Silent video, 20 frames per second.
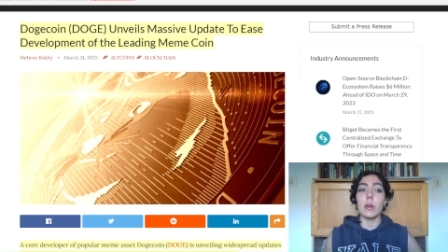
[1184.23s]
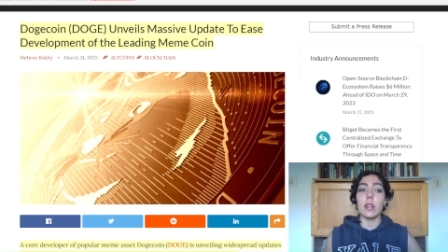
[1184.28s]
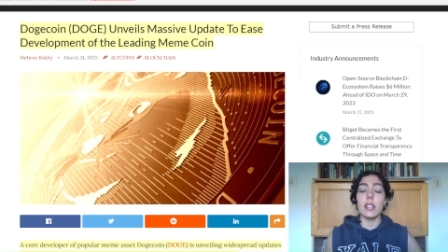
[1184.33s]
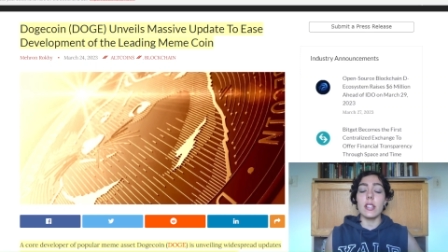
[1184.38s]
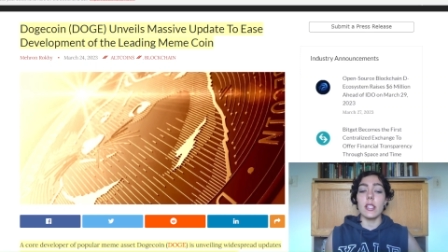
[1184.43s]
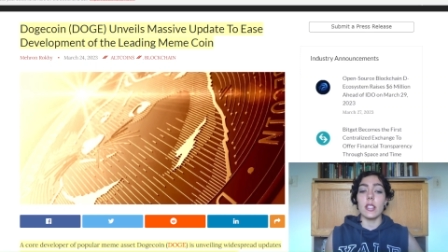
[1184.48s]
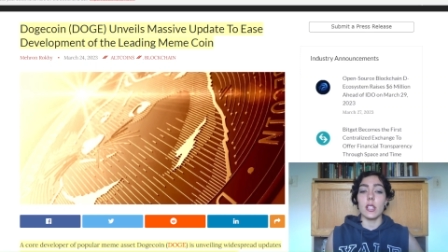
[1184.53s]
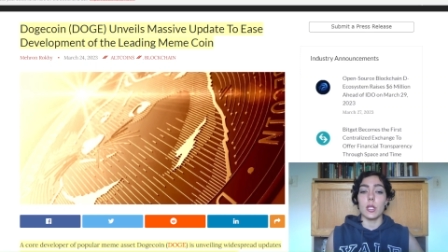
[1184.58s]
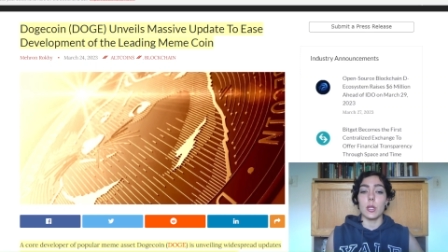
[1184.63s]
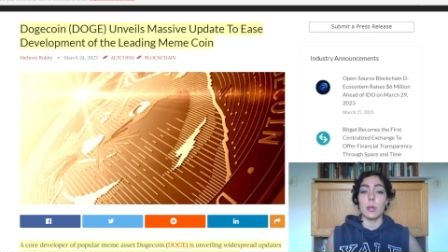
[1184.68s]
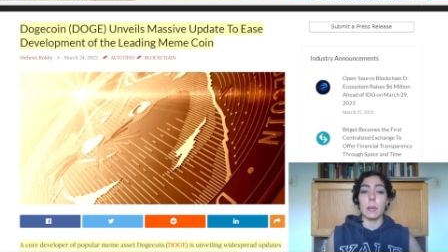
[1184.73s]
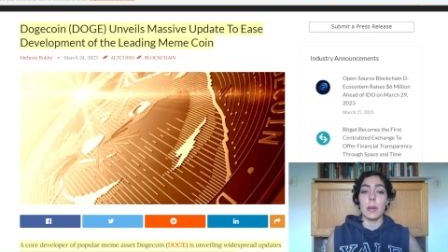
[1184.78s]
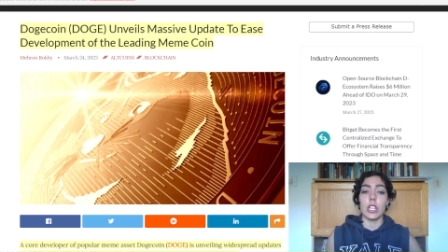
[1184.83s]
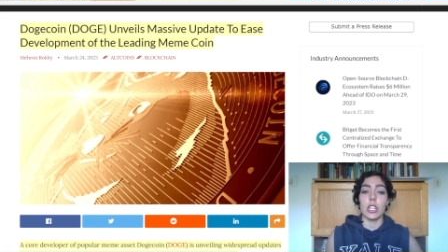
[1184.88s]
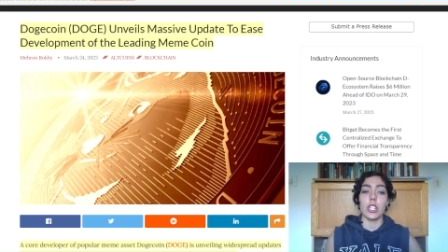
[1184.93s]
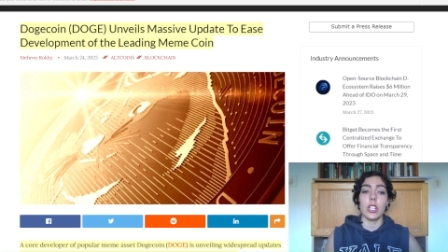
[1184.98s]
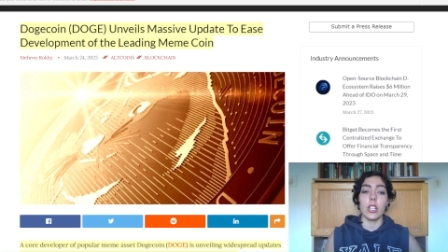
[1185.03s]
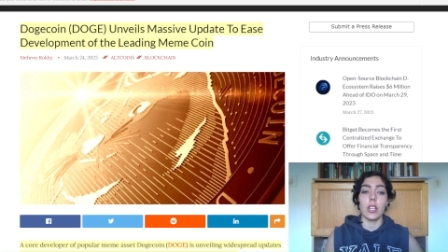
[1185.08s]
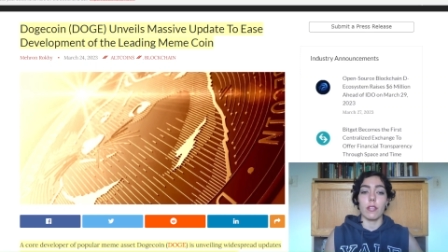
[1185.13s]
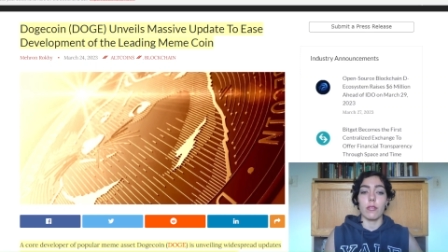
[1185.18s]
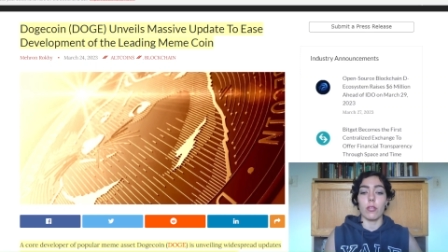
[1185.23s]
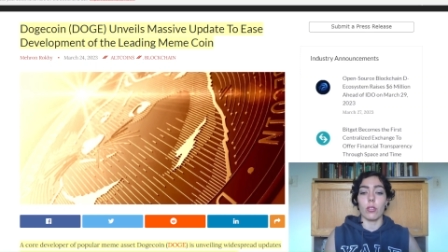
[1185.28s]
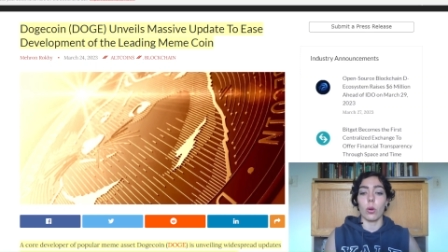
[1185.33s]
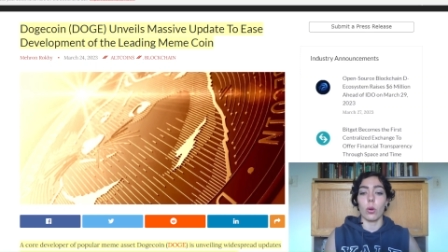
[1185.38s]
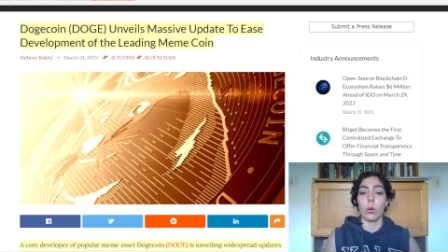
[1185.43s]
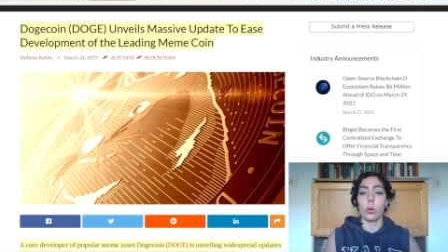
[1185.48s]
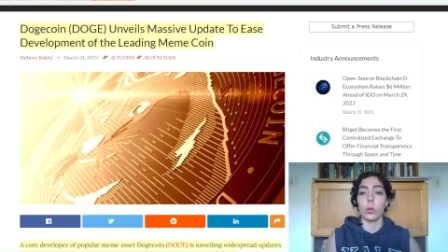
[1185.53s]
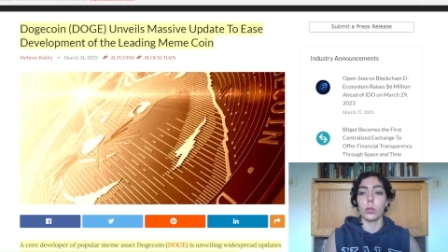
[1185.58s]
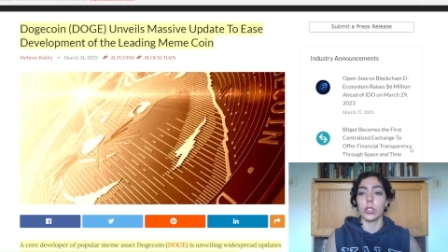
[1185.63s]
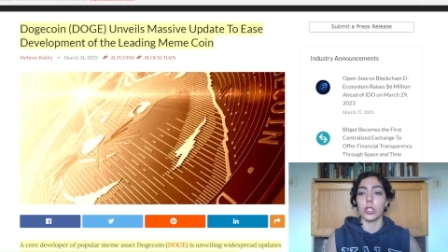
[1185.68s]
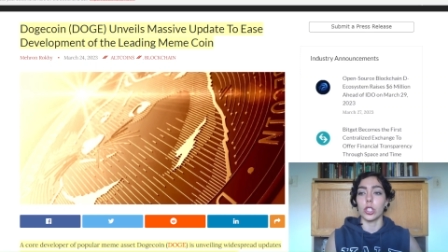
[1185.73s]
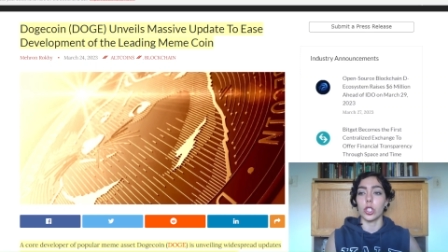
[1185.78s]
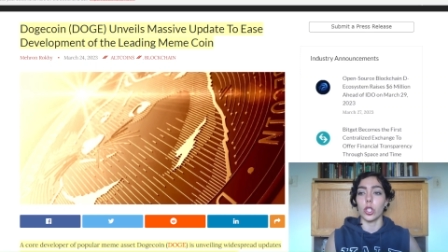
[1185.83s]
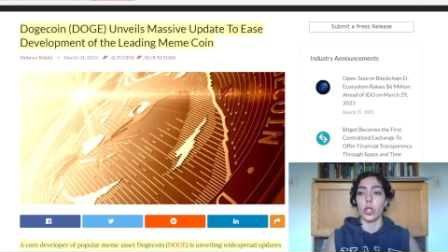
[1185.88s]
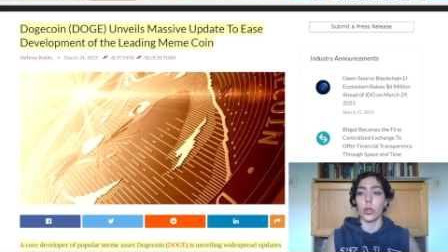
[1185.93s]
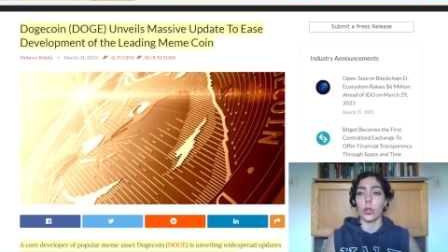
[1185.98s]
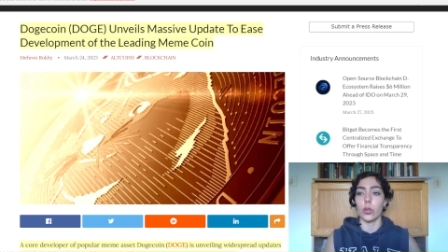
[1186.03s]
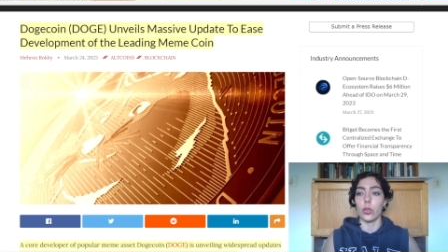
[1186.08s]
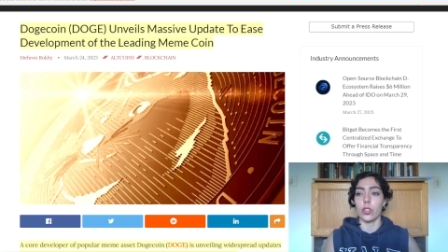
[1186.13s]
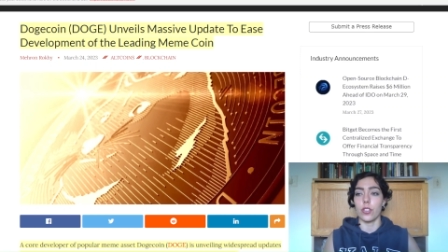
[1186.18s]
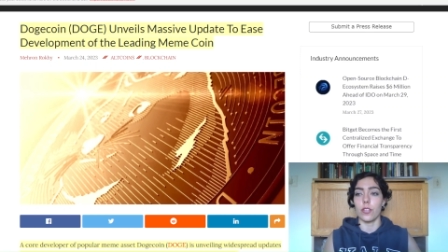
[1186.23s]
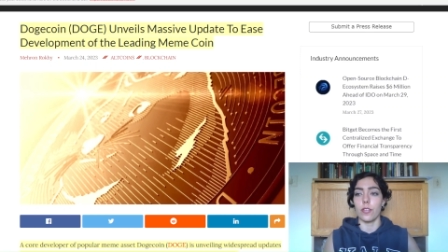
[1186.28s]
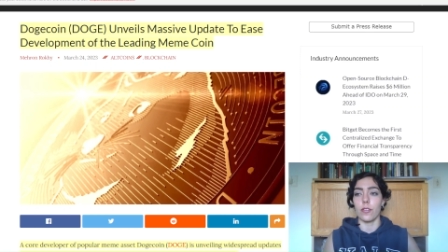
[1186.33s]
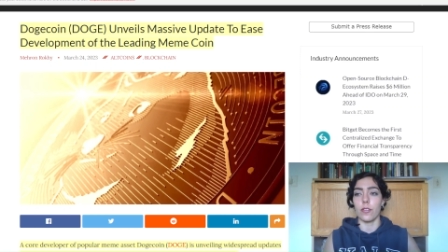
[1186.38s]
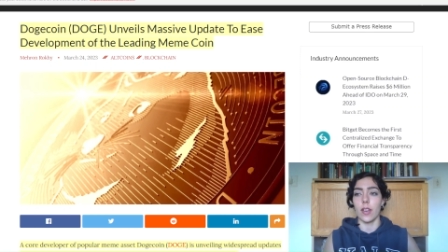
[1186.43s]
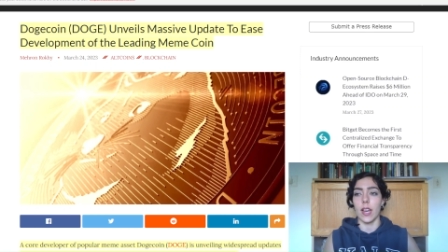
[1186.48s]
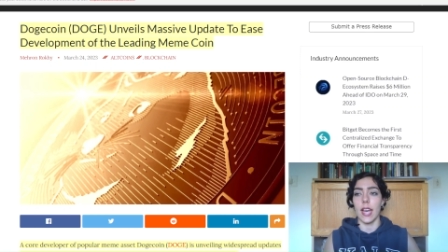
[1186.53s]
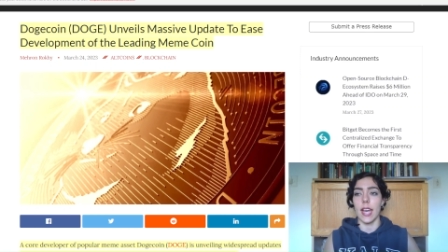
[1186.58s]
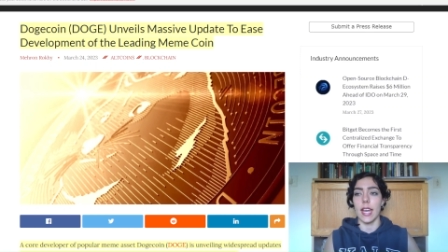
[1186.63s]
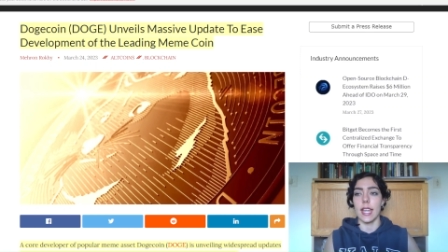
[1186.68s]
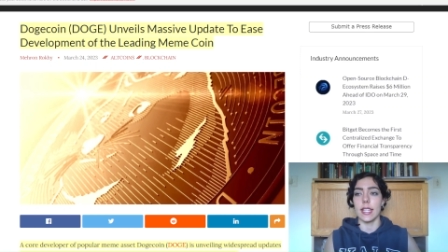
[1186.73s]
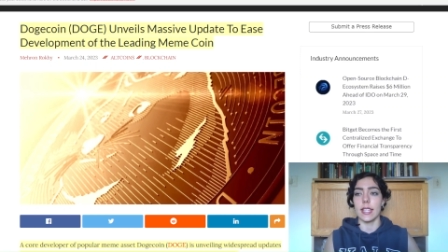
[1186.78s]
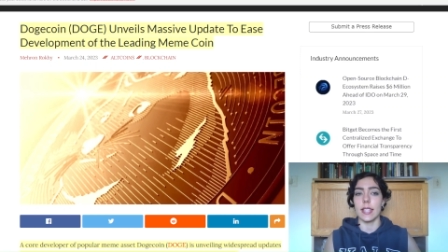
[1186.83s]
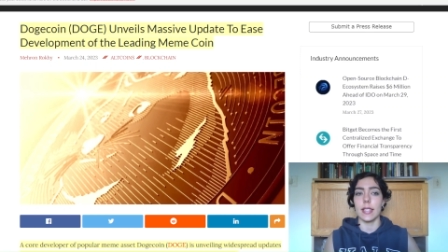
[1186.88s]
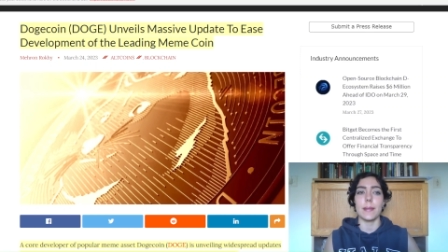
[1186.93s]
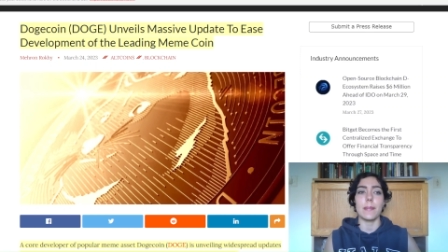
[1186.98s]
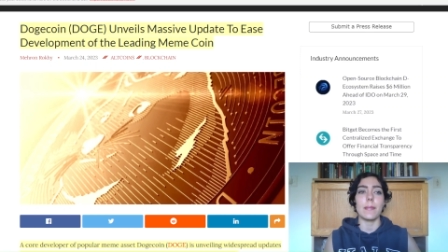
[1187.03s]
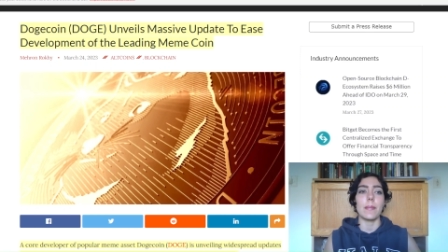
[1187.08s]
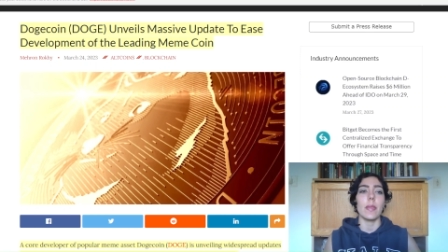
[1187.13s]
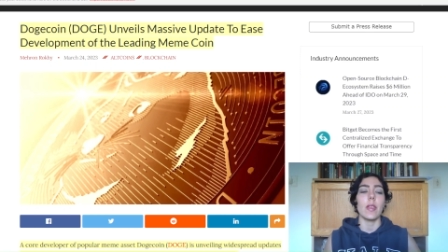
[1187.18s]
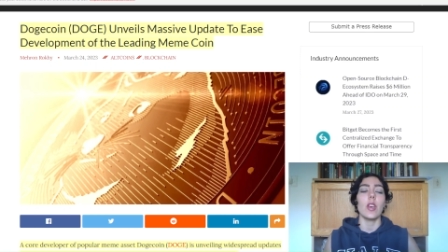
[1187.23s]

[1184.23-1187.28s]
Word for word: one, especially for all Doge fans.